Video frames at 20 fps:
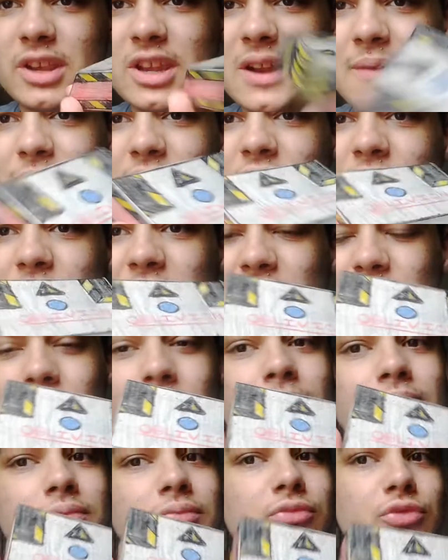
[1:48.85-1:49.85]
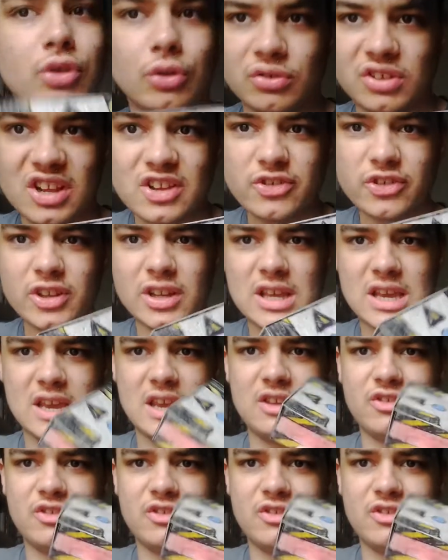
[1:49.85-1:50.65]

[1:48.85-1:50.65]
you never know, it could do decently.